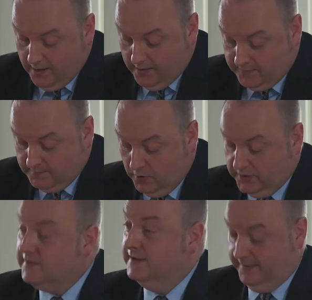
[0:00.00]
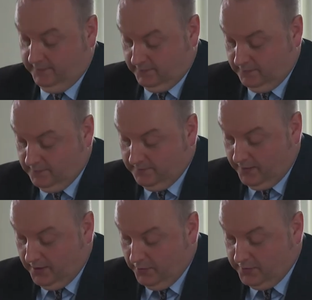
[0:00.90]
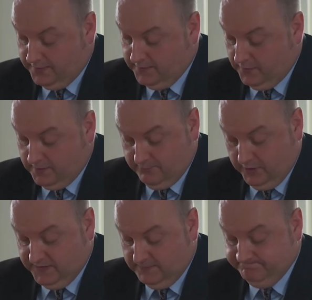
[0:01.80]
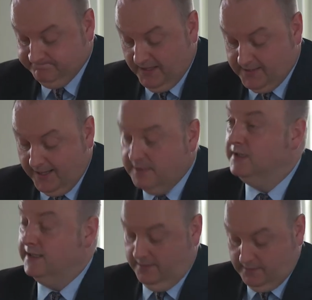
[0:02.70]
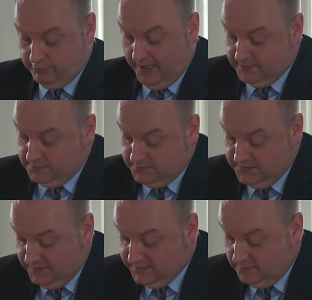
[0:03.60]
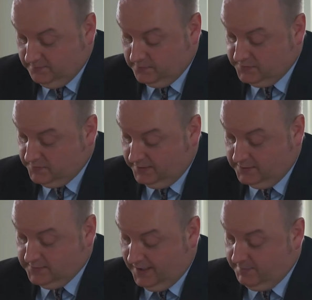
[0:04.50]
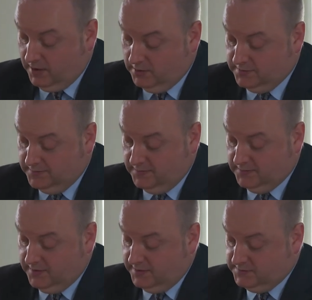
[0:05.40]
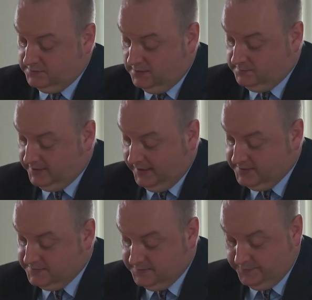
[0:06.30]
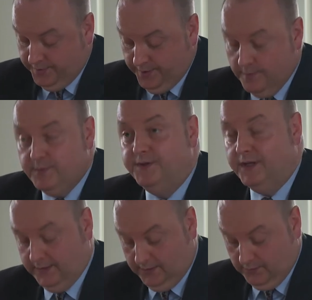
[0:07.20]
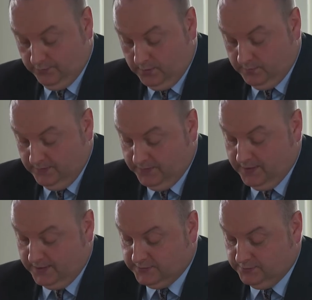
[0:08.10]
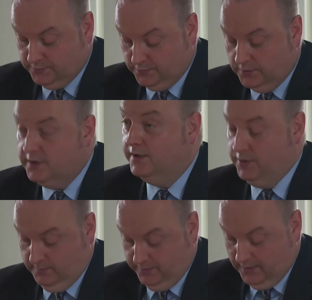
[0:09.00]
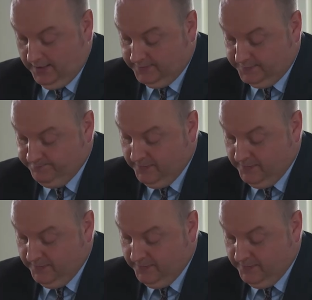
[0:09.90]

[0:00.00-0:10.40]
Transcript: some modest lessons for our own uncertain present, namely the practical necessity for Australia to uphold its international obligations, particularly in the realm of international law and human rights,